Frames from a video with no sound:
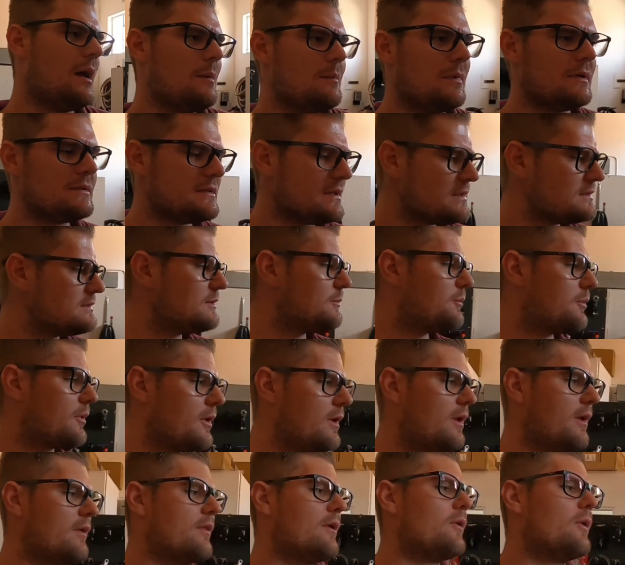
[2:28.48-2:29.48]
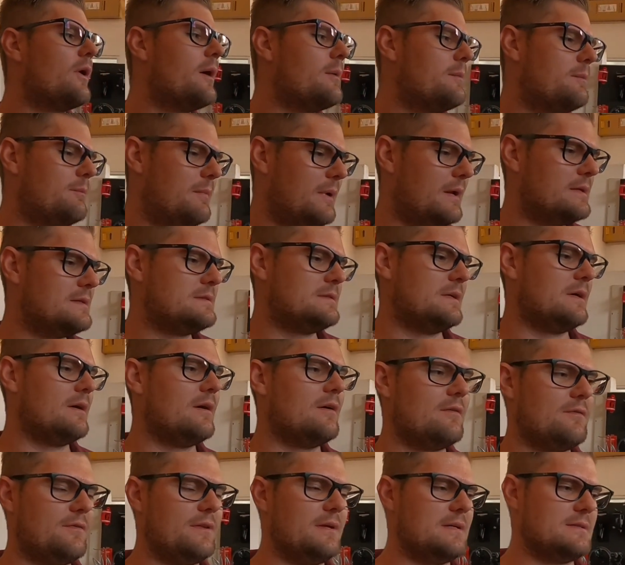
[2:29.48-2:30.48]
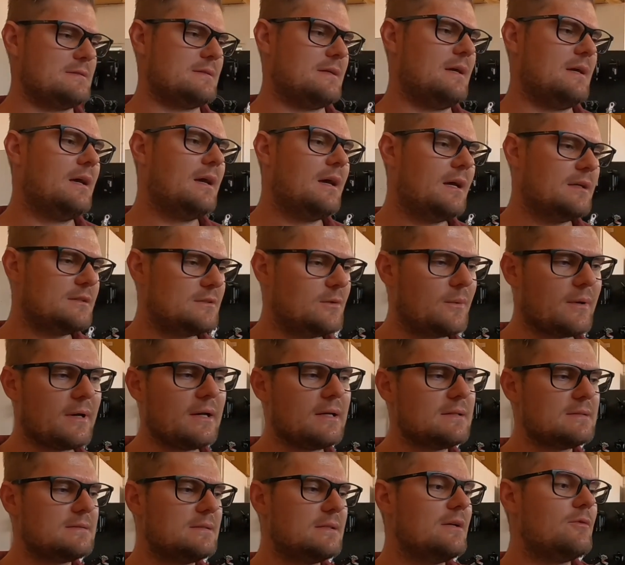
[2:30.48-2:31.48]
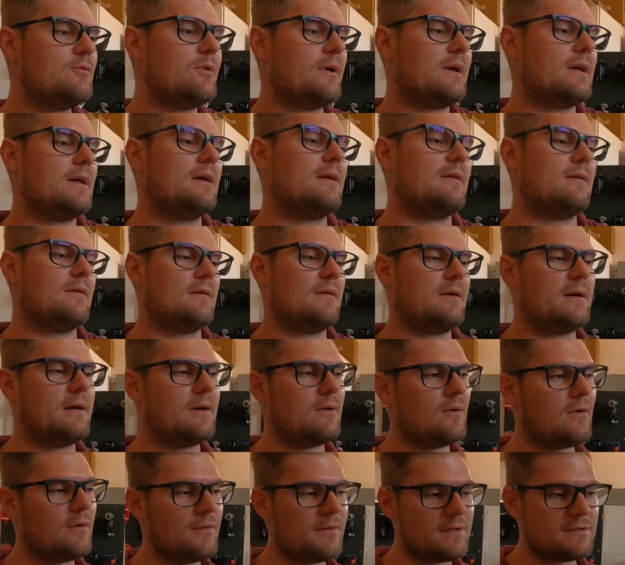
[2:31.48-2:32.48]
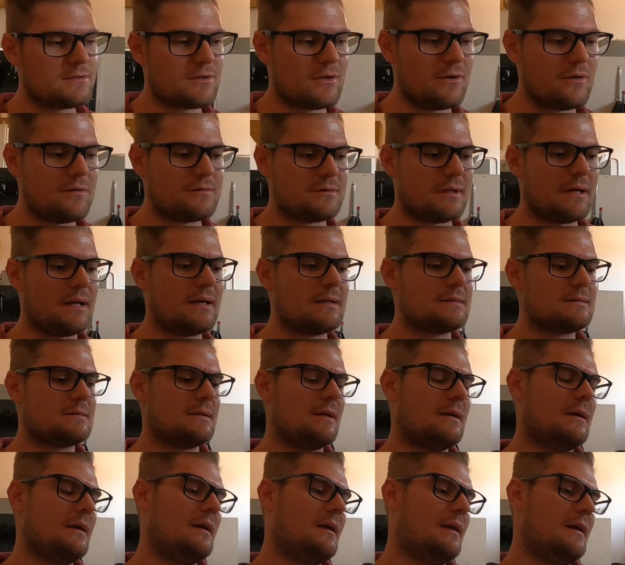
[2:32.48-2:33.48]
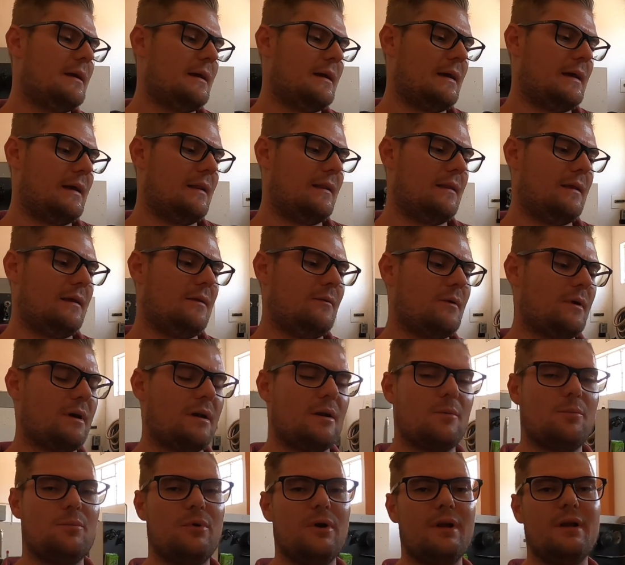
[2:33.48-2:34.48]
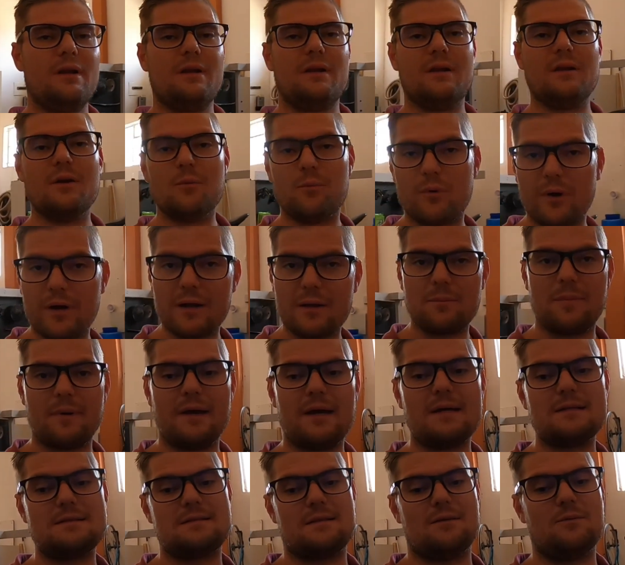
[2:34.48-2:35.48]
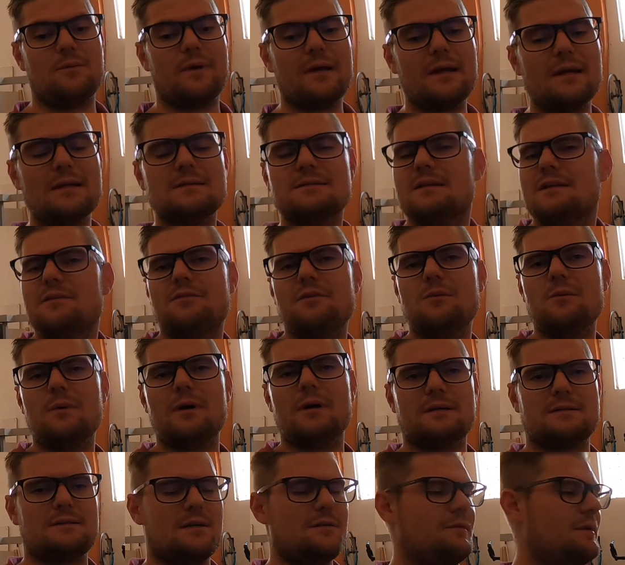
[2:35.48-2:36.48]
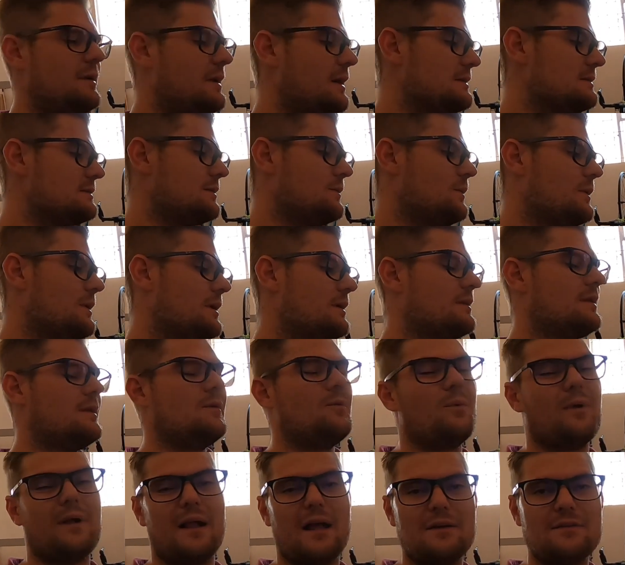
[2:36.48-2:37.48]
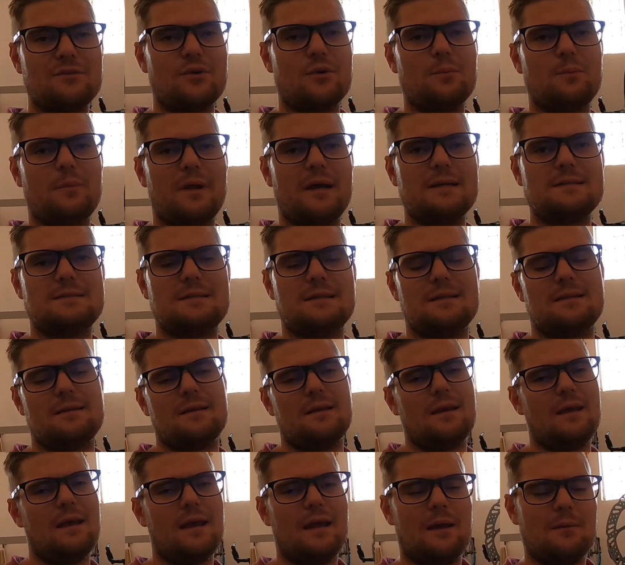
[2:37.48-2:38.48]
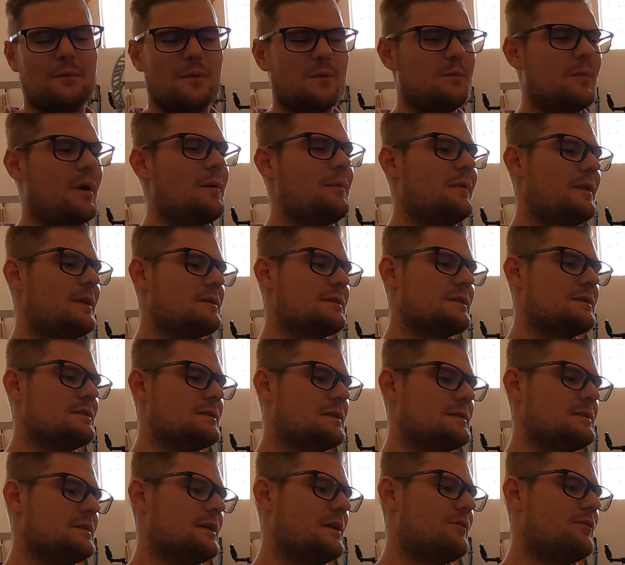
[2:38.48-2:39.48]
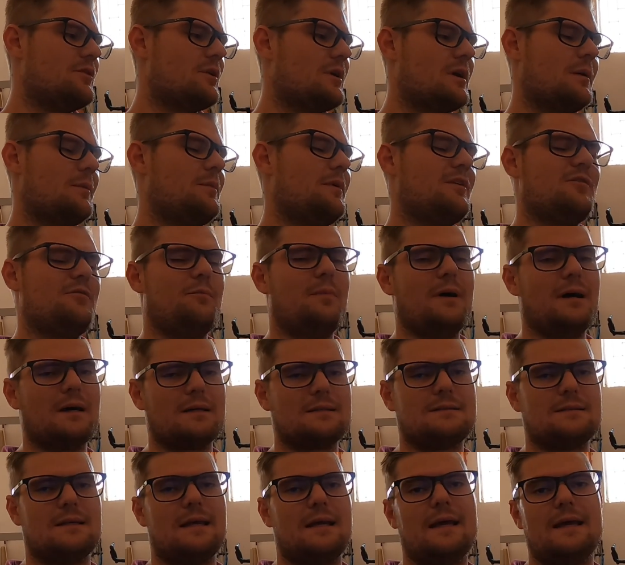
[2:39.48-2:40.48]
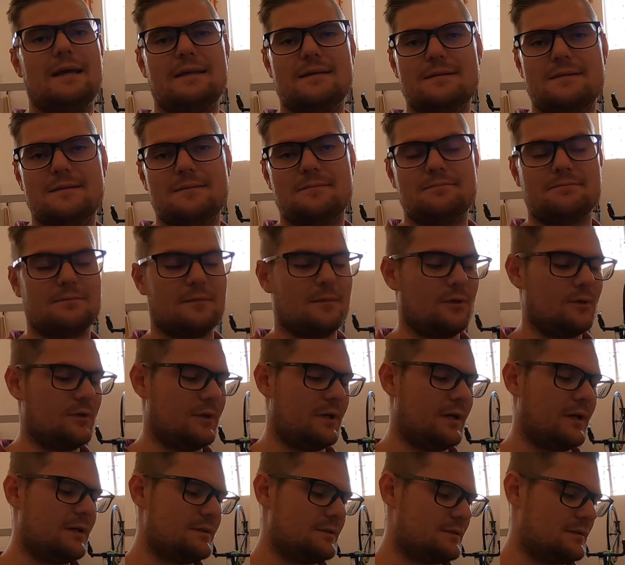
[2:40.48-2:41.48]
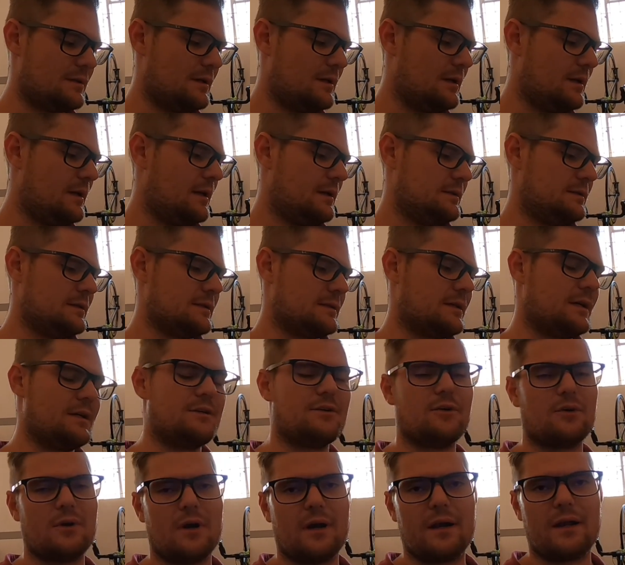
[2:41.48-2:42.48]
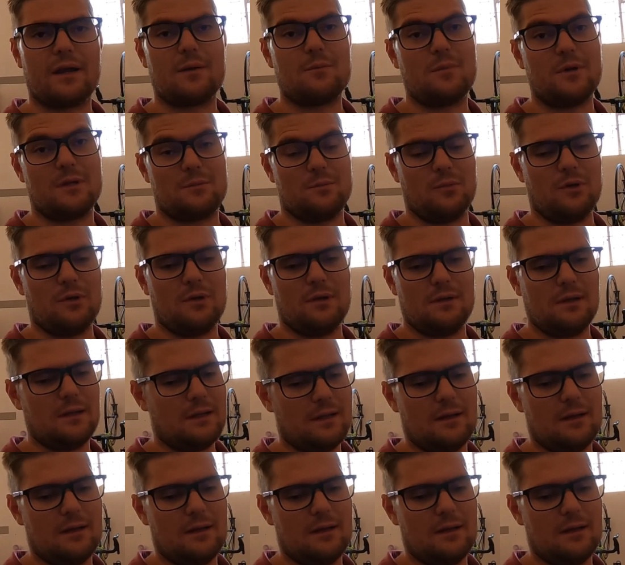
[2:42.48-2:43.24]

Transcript: but just to prolong the rideability of this. So we're going to see if we can get all these grooves out, and then we're going to put in new brake pads and we're going to see if it works. If it doesn't work, then we'll have to replace it, but maybe this can just save you a couple of bucks, and who knows, just get you riding a bit more,